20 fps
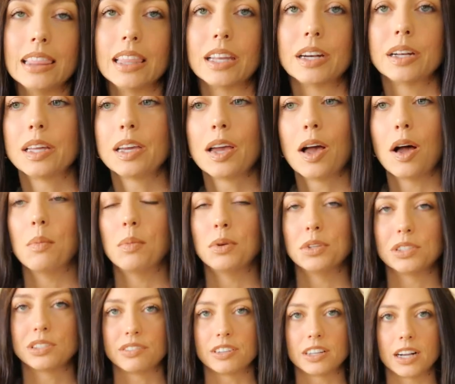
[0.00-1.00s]
I literally
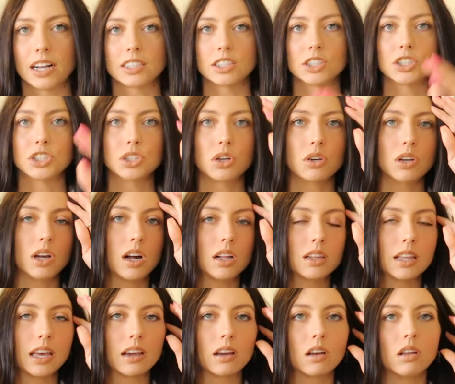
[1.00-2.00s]
almost forgot to show y'all
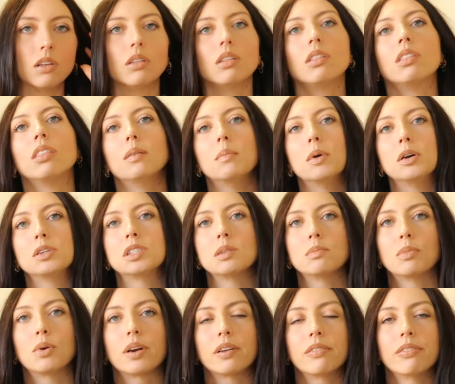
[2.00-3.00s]
like the most
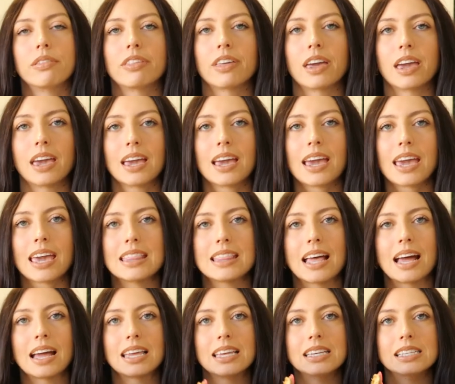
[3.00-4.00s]
important thing and
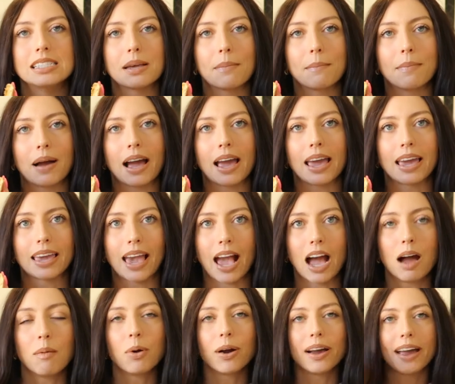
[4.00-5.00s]
that is my
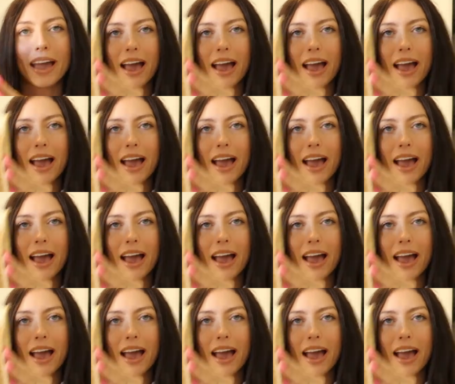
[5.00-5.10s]
cowboy